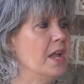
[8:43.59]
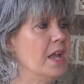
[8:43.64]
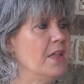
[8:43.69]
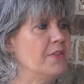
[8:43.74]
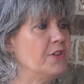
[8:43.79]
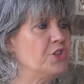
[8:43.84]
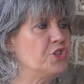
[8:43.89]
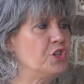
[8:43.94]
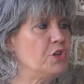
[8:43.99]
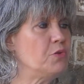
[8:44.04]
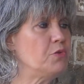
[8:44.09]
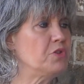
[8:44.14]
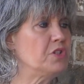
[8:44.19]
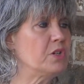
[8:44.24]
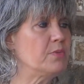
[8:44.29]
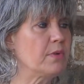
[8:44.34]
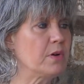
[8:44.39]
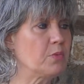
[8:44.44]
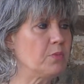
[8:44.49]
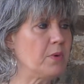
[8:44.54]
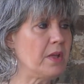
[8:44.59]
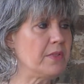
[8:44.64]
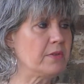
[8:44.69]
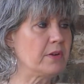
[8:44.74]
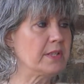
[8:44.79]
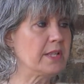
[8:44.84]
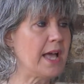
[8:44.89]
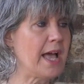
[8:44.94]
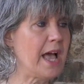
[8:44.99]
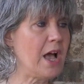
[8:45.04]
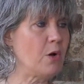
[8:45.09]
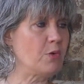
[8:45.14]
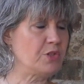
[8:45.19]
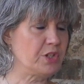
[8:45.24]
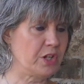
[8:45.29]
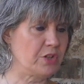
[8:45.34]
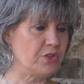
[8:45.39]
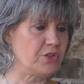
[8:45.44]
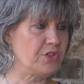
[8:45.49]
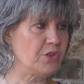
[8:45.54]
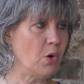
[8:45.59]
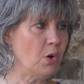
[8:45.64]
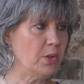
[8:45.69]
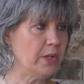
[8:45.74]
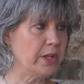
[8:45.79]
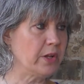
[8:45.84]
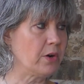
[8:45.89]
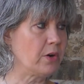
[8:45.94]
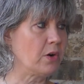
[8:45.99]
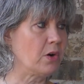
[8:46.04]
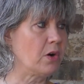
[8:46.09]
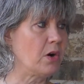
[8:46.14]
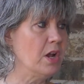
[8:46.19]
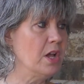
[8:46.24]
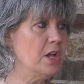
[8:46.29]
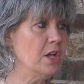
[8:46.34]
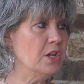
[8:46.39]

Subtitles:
The Jews who were with her in the house consoling her